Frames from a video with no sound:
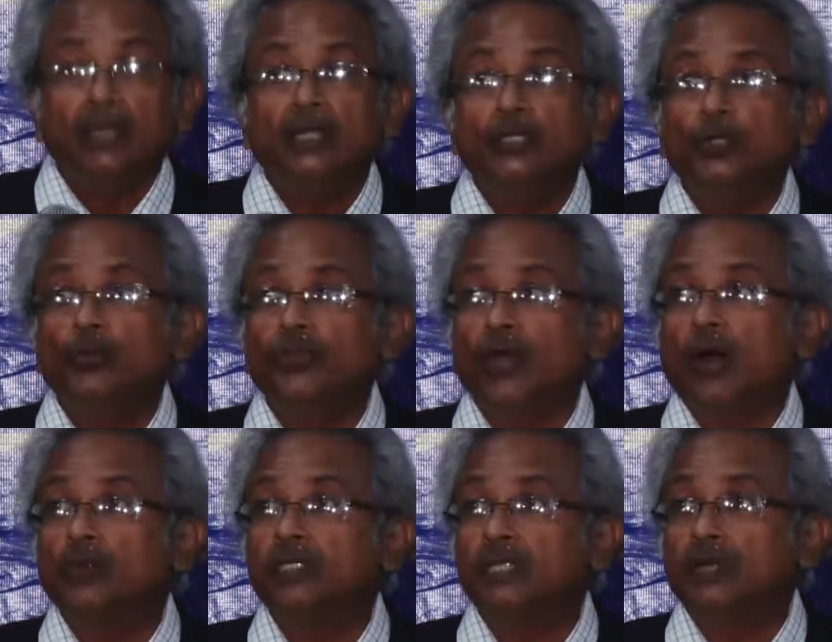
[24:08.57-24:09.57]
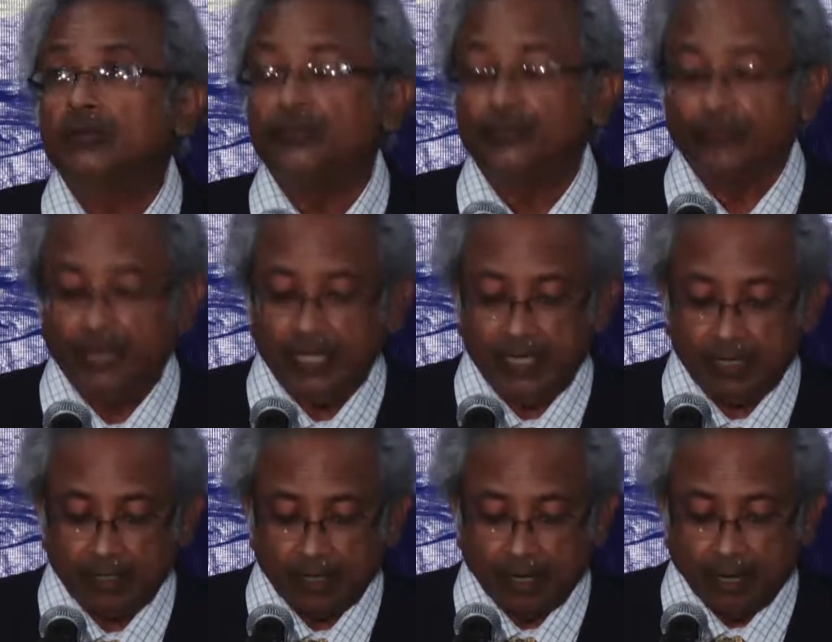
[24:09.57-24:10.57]
In
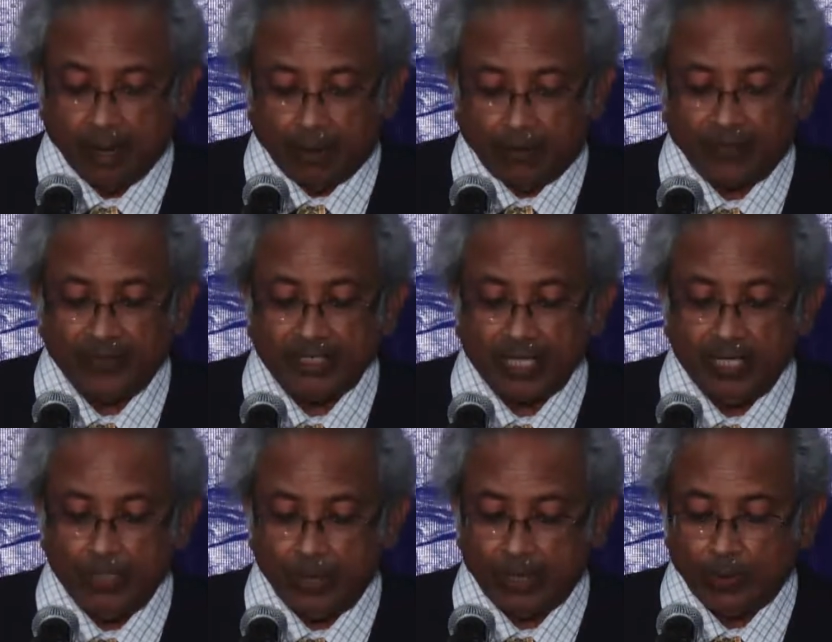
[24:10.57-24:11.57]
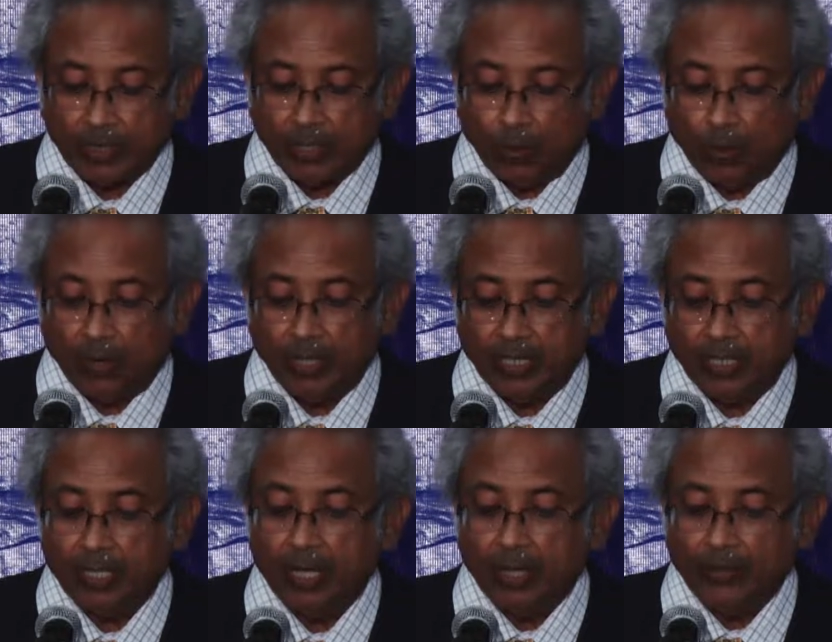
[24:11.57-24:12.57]
2003, Professor Hewitt was
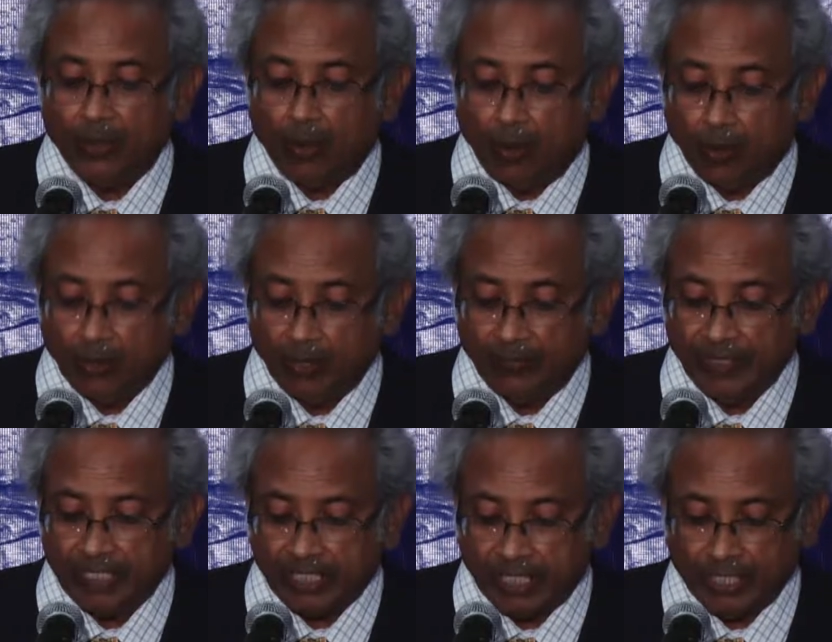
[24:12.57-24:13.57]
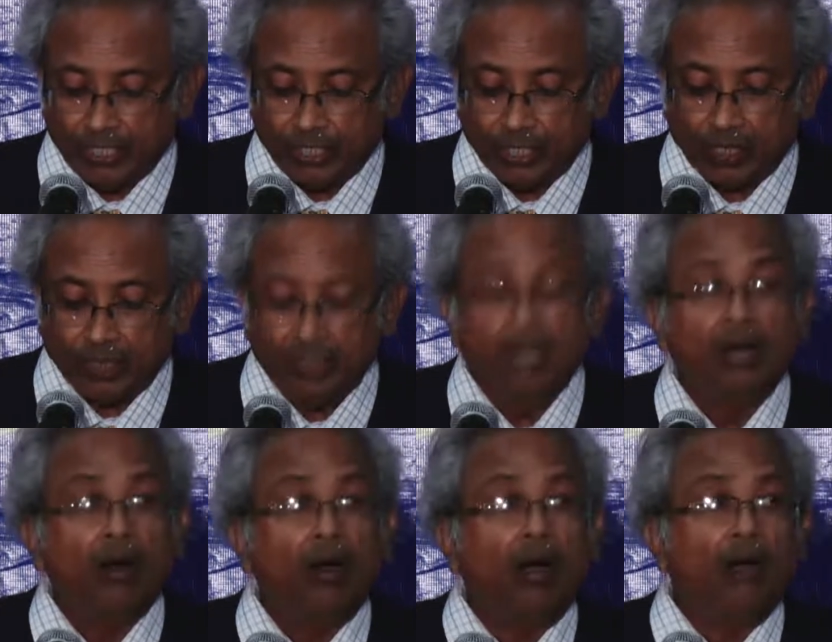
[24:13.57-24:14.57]
awarded the Order of Distinction
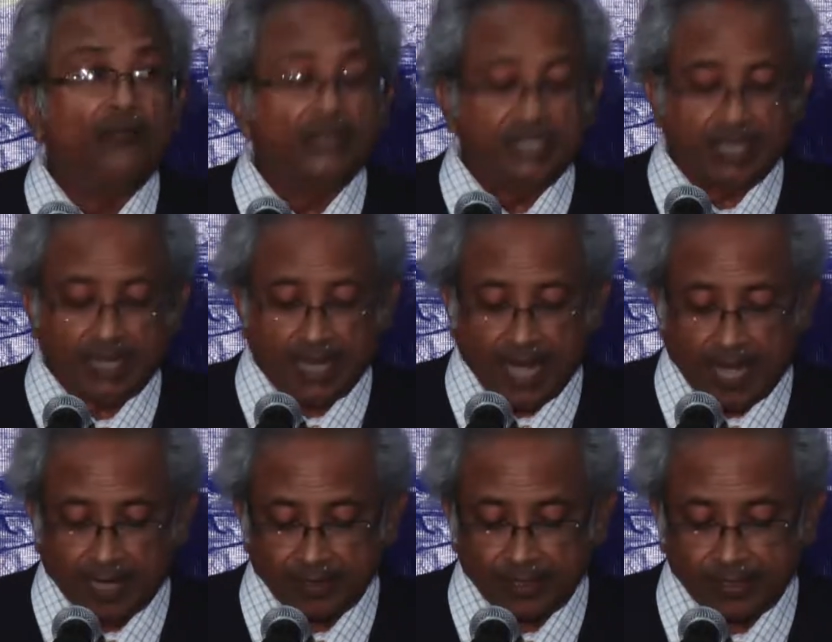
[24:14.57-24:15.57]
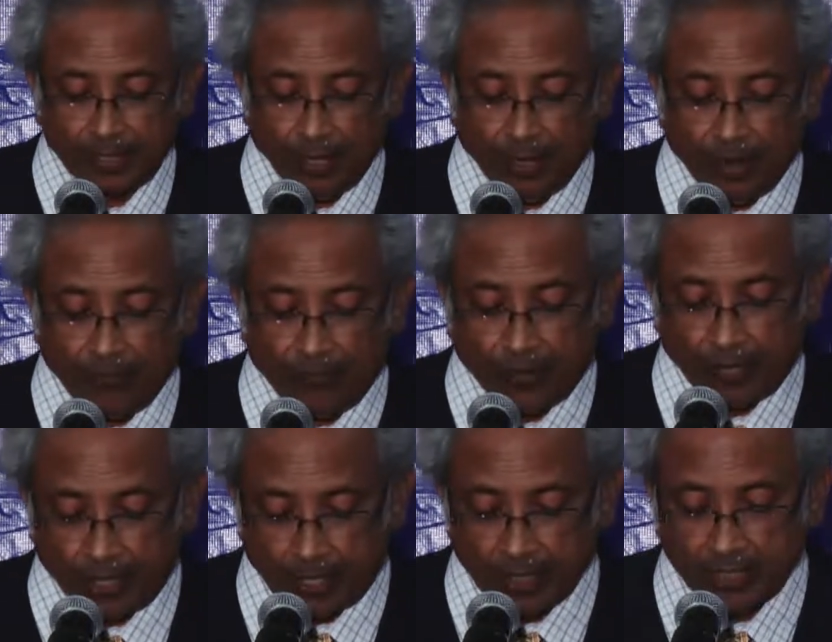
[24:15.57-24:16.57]
Officer Class for
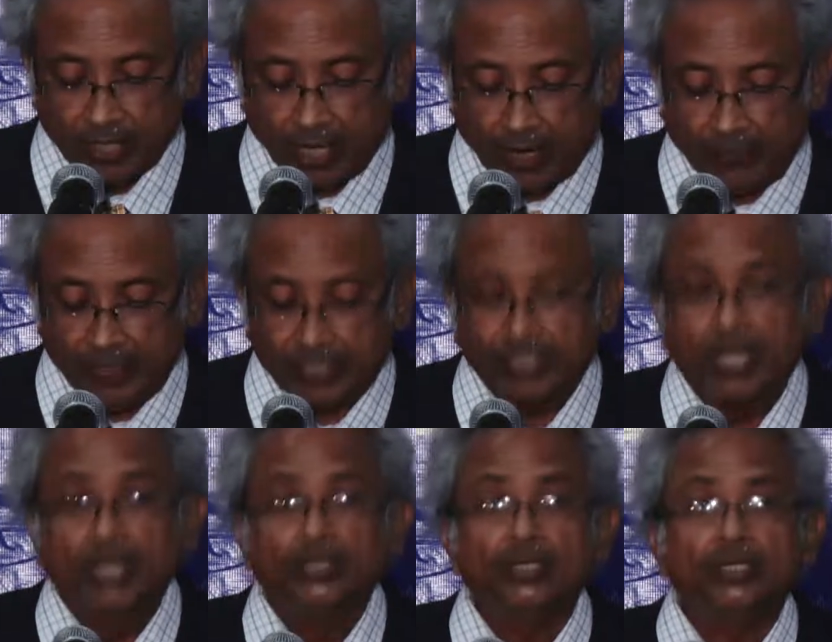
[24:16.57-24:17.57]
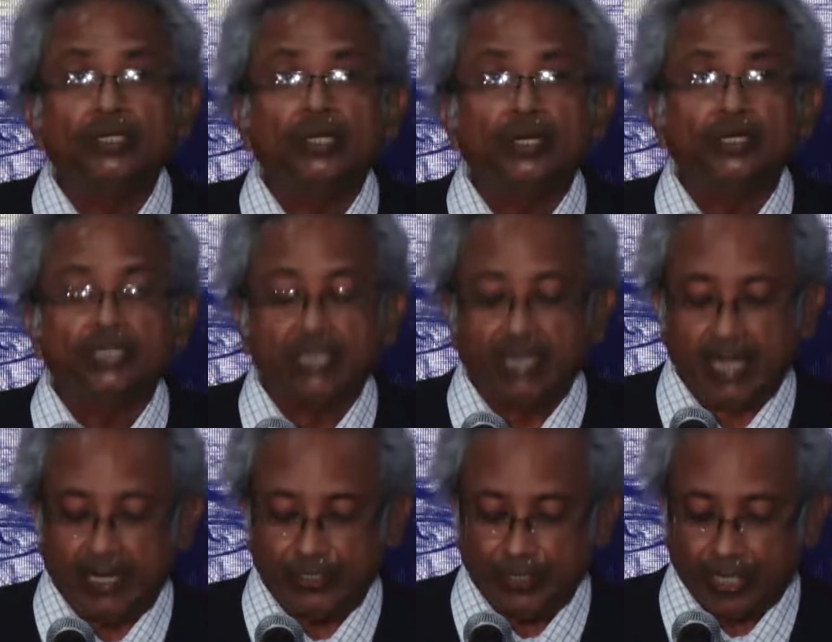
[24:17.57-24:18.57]
her service to nursing
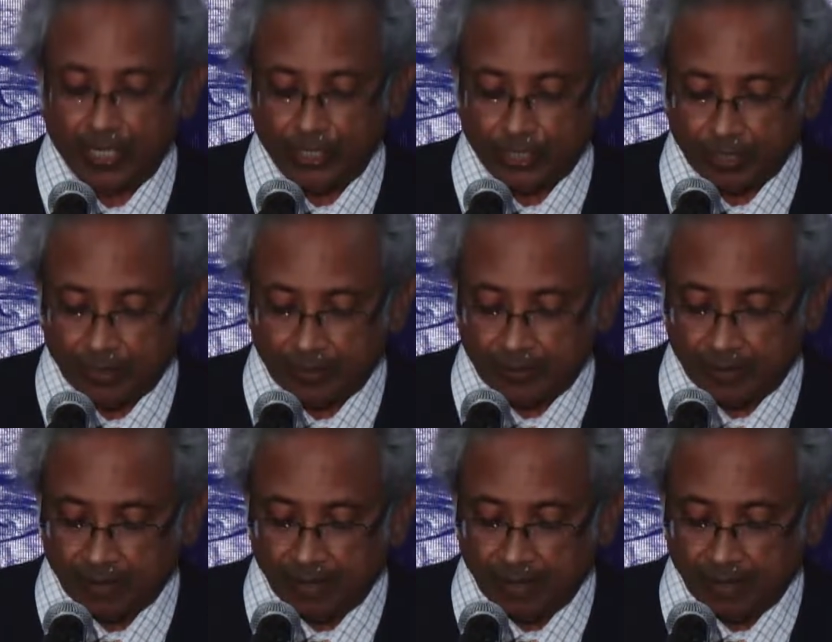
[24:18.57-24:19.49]
education.